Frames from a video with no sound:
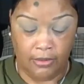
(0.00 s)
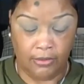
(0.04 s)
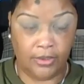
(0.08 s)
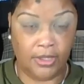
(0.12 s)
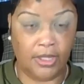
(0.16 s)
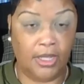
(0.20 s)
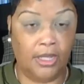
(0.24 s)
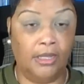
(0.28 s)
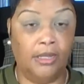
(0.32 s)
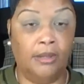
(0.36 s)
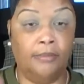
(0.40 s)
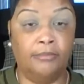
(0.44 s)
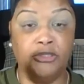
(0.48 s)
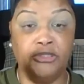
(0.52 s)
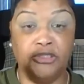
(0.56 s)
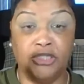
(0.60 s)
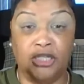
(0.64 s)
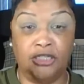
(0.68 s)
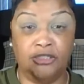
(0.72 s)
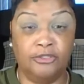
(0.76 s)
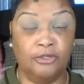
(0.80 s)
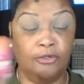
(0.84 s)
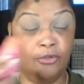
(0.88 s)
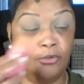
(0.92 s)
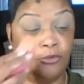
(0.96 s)
Okay, I'm going to
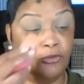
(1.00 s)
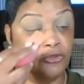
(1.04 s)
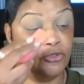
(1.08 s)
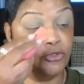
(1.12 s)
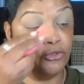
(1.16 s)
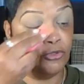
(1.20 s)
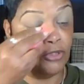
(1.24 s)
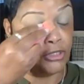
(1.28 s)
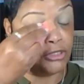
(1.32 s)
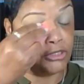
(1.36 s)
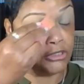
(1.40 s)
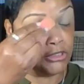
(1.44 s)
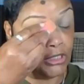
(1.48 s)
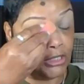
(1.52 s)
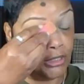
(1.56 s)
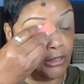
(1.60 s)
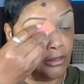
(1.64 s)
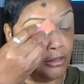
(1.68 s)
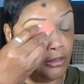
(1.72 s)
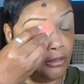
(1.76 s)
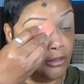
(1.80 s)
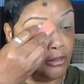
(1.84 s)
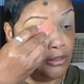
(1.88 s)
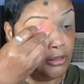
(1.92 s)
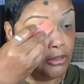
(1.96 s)
take the old trusty
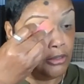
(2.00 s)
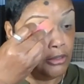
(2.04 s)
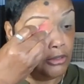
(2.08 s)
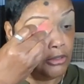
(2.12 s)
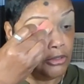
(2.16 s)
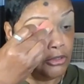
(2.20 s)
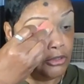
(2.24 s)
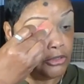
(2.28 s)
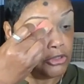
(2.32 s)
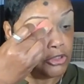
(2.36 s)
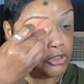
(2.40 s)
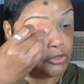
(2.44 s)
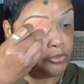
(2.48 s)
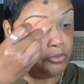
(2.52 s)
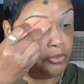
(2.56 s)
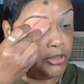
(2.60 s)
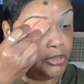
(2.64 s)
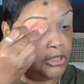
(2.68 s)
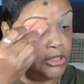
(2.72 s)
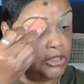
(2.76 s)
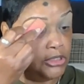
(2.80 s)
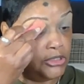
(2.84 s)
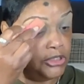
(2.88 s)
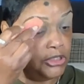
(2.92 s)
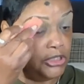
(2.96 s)

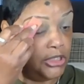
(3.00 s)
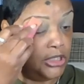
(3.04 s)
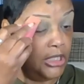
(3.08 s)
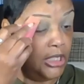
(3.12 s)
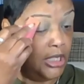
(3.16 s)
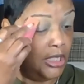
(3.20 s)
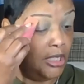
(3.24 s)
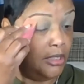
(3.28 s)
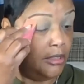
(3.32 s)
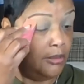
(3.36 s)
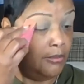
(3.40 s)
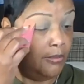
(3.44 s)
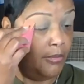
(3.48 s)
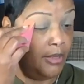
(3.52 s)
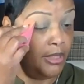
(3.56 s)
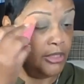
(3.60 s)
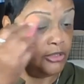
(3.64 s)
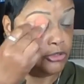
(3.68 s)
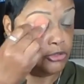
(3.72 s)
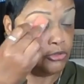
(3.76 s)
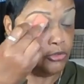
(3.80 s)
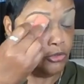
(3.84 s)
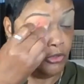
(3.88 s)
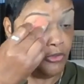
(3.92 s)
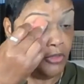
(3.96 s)
sponge again and make
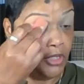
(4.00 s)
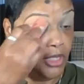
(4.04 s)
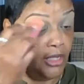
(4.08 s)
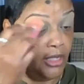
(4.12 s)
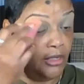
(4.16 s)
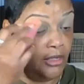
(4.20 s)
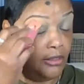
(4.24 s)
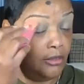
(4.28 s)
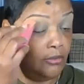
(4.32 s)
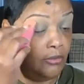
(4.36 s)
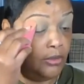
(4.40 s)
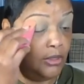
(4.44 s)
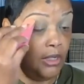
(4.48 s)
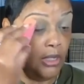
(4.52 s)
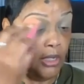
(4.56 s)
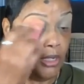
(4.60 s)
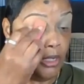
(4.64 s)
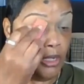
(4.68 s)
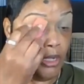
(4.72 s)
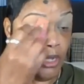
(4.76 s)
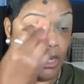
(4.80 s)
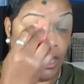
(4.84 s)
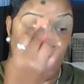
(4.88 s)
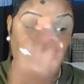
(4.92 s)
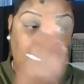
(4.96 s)
sure that
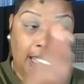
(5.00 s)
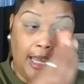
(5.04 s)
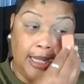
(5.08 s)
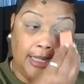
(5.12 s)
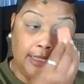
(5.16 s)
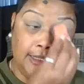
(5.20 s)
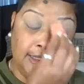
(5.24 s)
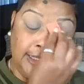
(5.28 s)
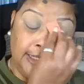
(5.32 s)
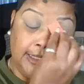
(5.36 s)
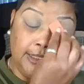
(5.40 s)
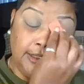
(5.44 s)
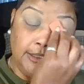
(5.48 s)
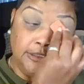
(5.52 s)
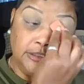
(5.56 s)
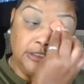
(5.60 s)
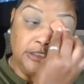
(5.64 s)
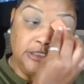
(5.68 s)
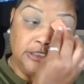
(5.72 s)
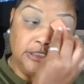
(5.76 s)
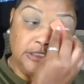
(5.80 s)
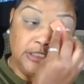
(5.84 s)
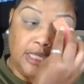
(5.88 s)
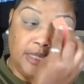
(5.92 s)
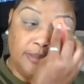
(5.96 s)
eyelid
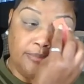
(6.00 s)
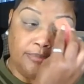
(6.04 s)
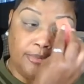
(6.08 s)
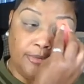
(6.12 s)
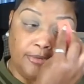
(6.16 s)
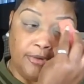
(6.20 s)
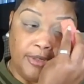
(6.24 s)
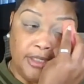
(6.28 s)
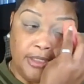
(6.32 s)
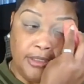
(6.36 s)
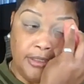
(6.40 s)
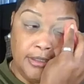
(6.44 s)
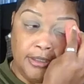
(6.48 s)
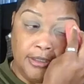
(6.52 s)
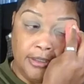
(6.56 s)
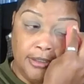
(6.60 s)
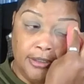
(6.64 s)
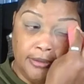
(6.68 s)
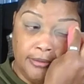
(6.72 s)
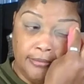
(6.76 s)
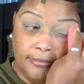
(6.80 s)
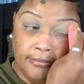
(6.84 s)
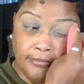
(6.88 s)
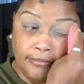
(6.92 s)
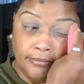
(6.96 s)
is set pretty
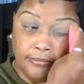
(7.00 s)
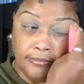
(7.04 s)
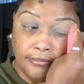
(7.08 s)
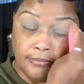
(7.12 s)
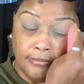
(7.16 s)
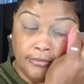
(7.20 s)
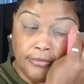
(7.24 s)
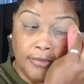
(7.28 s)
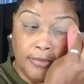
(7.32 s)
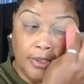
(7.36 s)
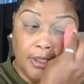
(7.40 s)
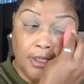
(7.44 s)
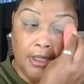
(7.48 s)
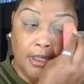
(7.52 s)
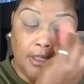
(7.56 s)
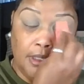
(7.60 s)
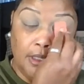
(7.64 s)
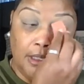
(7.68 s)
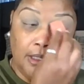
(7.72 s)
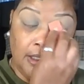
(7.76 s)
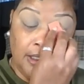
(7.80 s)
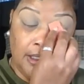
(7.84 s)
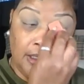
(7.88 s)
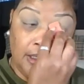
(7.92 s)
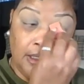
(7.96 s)
good
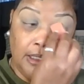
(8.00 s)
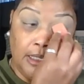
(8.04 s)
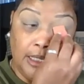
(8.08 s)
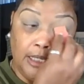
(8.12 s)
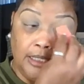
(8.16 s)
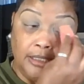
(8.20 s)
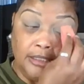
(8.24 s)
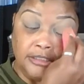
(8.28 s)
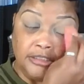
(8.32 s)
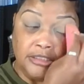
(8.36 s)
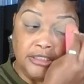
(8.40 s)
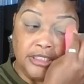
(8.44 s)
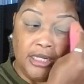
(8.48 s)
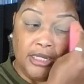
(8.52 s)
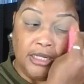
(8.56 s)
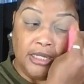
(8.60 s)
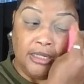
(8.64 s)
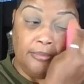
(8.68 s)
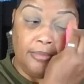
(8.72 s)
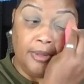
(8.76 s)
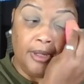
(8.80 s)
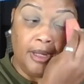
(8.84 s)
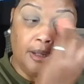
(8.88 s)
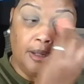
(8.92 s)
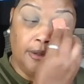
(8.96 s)
and the
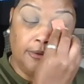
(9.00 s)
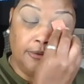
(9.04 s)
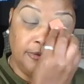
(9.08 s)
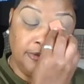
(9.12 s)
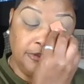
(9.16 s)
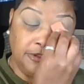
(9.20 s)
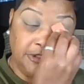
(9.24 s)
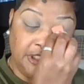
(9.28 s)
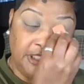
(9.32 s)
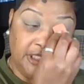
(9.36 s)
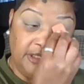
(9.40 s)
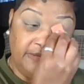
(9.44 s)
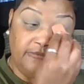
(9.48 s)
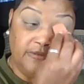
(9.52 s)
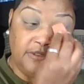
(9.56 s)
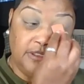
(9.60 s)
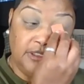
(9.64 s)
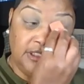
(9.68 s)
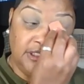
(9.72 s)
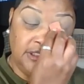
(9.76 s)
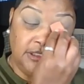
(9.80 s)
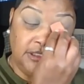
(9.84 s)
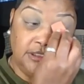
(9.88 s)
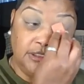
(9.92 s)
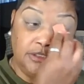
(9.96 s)
setting powder is
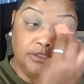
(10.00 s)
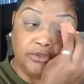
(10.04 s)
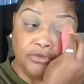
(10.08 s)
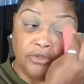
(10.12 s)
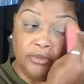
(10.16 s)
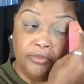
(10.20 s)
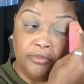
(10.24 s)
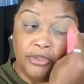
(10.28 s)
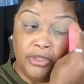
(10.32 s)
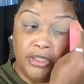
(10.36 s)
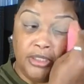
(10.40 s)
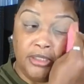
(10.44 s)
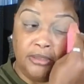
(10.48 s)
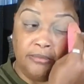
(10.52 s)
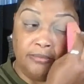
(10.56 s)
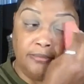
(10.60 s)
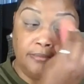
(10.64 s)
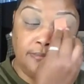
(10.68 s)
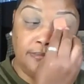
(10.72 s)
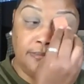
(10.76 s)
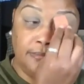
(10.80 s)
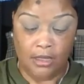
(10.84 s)
evenly distributed.